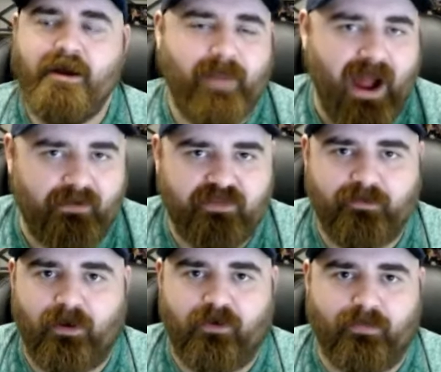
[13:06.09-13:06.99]
pounding the
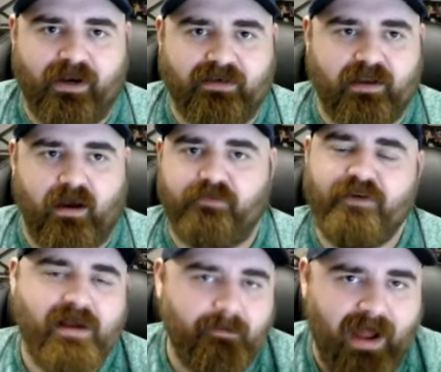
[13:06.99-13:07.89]
ball to Braden Huff,
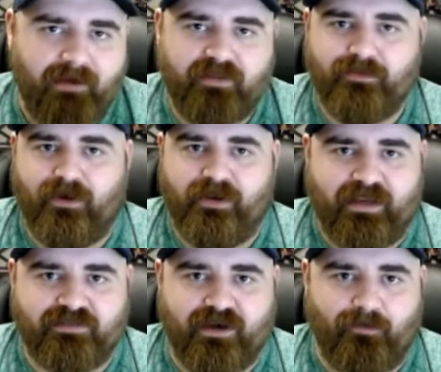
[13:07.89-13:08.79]
pounding the ball to
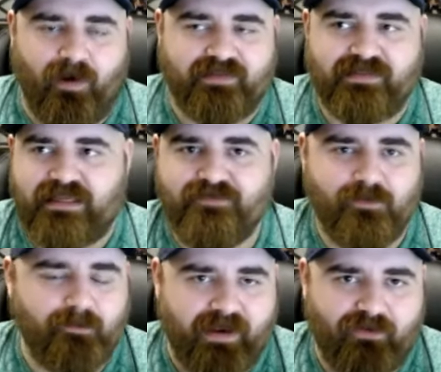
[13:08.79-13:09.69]
Anton Watson, even
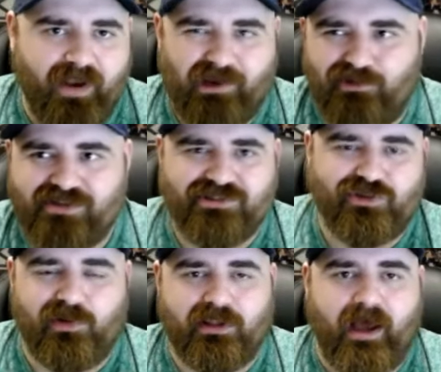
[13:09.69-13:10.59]
Ben Gregg, who doesn't
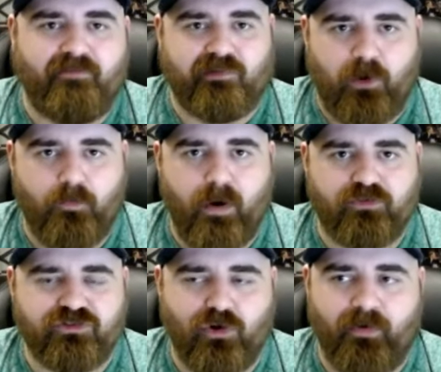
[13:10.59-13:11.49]
do a lot of low
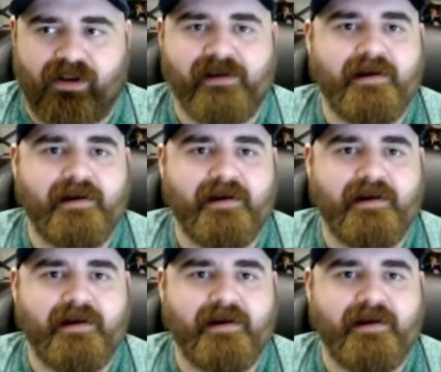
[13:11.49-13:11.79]
post scoring,